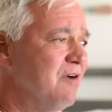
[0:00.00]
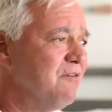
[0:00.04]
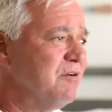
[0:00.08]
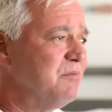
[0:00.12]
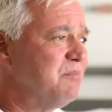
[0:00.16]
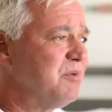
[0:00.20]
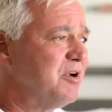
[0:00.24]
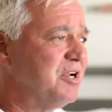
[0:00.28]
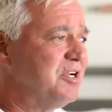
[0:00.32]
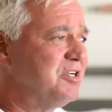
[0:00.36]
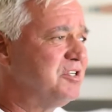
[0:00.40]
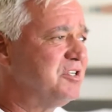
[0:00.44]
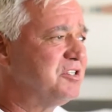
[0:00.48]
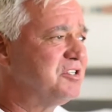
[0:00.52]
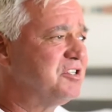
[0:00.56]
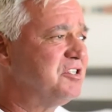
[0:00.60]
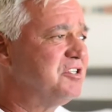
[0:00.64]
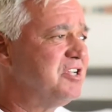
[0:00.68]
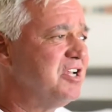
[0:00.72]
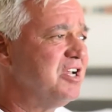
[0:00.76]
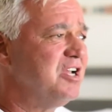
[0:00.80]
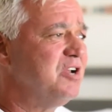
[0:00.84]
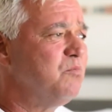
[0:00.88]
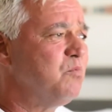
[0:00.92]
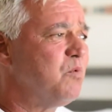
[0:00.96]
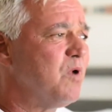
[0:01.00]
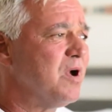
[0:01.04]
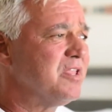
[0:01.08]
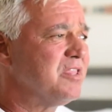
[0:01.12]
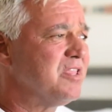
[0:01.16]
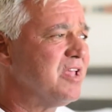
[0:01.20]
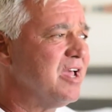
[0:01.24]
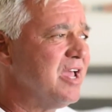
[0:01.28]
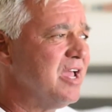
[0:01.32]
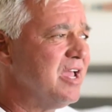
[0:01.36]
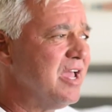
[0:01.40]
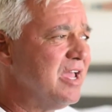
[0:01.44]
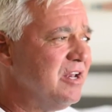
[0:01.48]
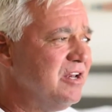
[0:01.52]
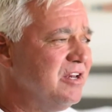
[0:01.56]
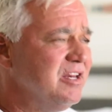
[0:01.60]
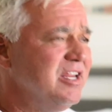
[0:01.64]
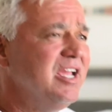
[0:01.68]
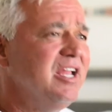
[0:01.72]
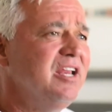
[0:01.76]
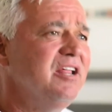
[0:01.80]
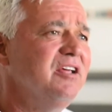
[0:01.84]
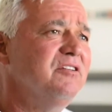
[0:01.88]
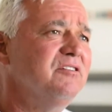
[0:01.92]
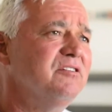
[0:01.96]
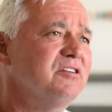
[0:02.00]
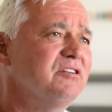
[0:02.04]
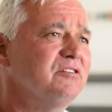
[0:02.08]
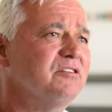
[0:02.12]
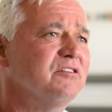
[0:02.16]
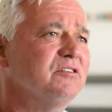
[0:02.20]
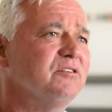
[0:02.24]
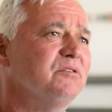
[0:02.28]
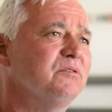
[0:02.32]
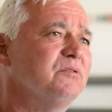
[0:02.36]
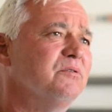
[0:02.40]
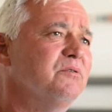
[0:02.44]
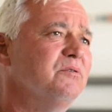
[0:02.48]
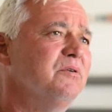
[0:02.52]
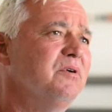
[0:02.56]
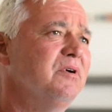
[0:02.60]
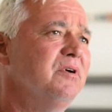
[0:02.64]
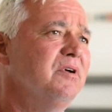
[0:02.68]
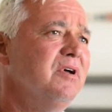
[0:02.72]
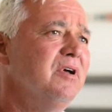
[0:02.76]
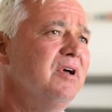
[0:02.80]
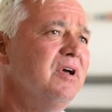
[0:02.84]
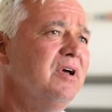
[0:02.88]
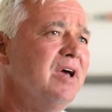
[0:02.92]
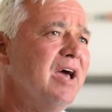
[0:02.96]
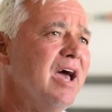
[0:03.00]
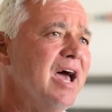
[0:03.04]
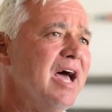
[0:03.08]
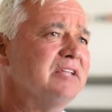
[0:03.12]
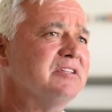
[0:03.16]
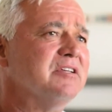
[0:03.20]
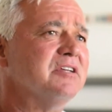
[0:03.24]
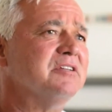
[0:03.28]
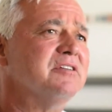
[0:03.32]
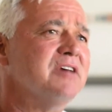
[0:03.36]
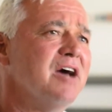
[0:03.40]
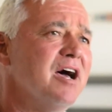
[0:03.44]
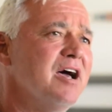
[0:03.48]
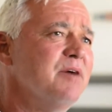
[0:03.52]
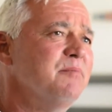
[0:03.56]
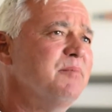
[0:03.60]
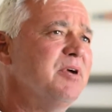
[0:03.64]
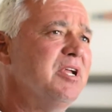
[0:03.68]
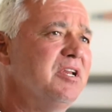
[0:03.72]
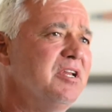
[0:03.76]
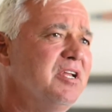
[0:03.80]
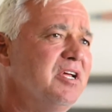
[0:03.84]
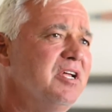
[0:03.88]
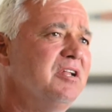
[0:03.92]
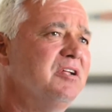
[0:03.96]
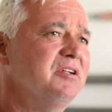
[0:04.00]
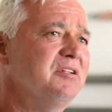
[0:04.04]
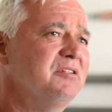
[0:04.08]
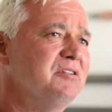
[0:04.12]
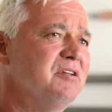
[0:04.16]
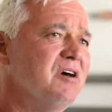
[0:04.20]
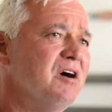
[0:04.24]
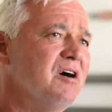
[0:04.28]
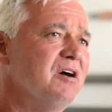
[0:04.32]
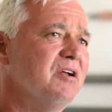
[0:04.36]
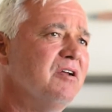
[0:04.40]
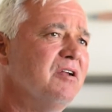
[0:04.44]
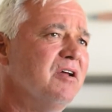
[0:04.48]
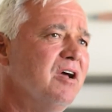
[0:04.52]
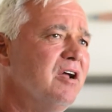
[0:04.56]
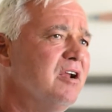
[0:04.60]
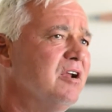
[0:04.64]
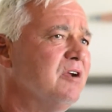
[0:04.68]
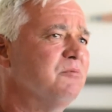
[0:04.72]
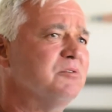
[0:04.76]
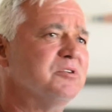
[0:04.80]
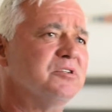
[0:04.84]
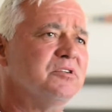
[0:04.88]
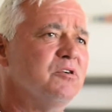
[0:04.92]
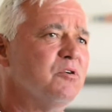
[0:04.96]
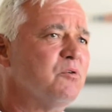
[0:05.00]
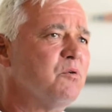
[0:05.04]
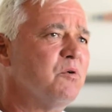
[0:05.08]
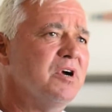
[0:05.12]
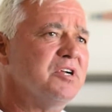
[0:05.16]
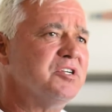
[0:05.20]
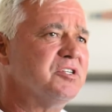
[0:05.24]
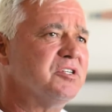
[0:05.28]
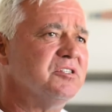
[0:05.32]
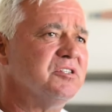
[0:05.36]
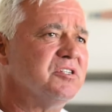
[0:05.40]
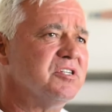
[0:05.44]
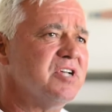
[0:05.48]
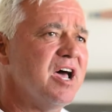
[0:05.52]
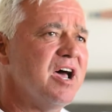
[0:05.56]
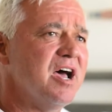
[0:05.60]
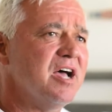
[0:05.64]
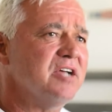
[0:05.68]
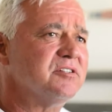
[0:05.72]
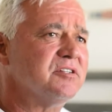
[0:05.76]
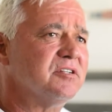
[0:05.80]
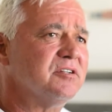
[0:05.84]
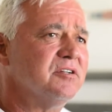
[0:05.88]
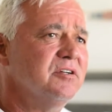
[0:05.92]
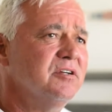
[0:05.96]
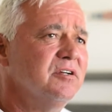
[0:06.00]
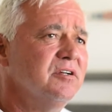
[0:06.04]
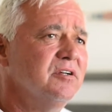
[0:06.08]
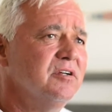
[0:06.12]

everybody just did what they needed to do at the time it needed done, and there was no questions asked.